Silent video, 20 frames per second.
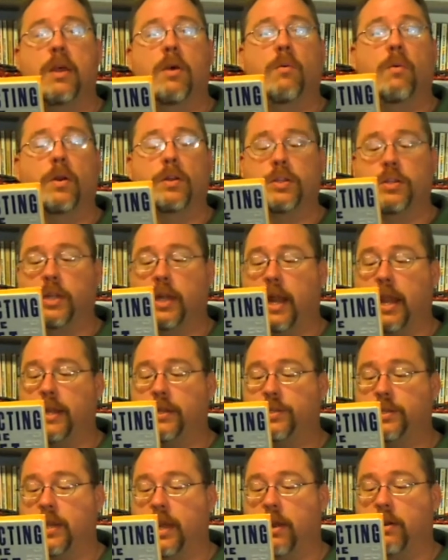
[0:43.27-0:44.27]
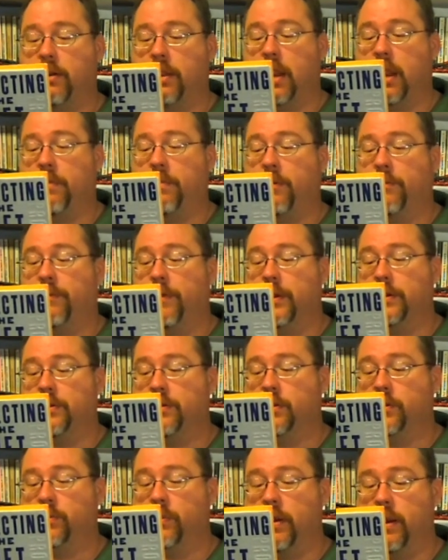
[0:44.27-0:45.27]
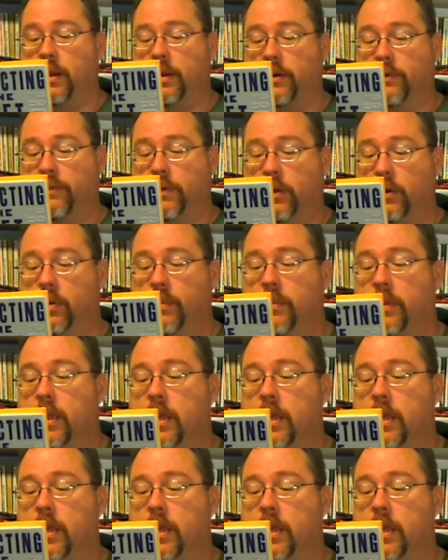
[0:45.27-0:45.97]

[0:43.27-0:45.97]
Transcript: What should I ask child care professionals when I interview?